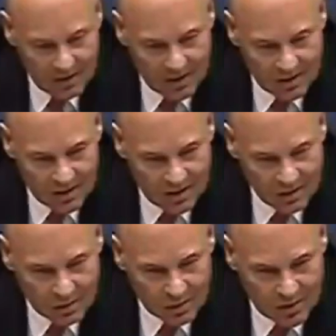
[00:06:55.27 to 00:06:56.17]
I did not
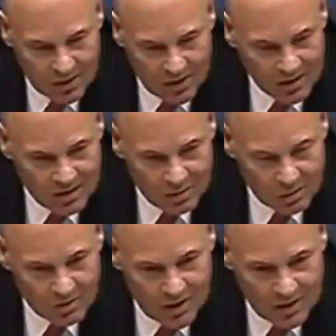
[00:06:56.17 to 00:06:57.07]
implement anything
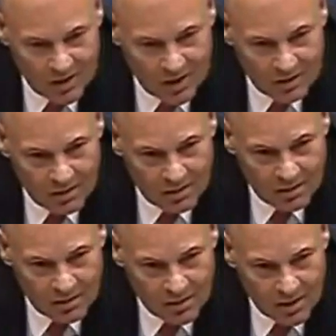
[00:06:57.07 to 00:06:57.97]
to affect that.
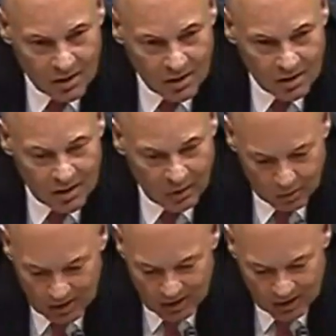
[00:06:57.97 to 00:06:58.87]
That
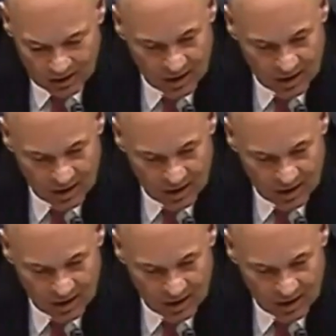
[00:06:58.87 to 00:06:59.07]
would not, the